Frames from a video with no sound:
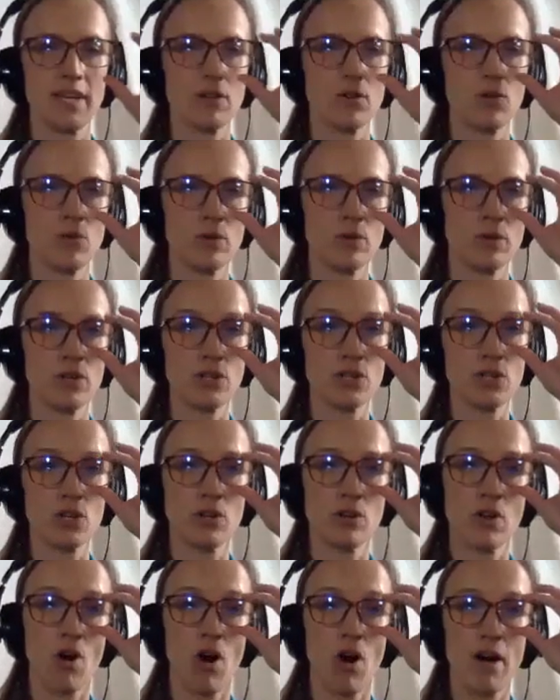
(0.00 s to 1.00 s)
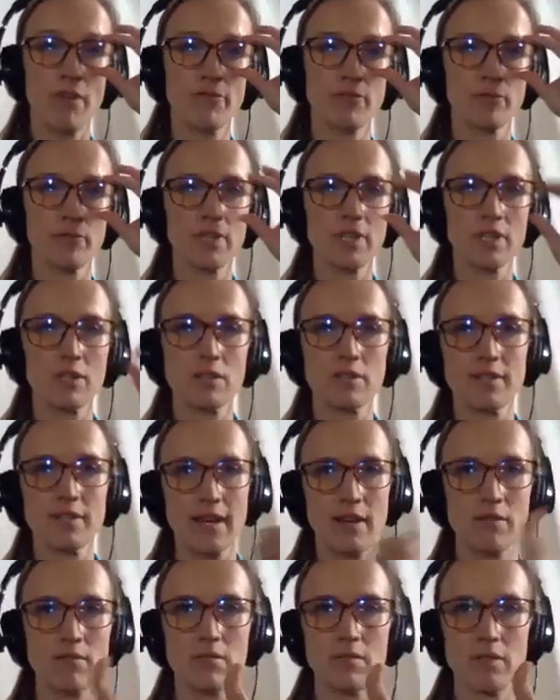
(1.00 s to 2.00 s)
corner, turn off original
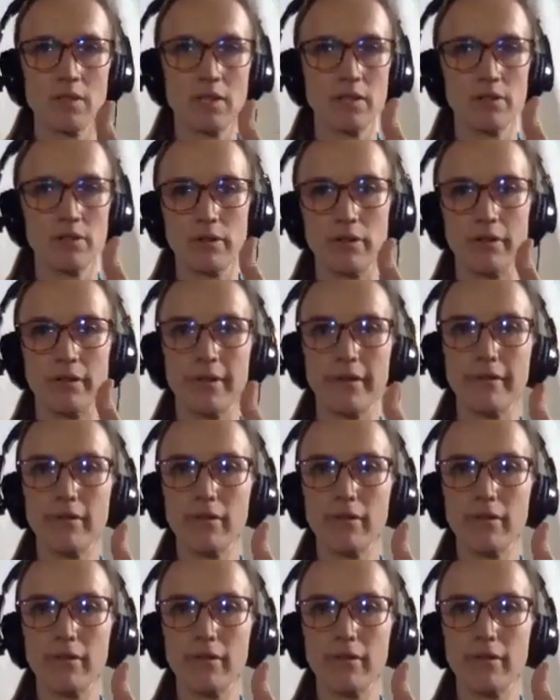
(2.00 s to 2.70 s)
sound, then you're good.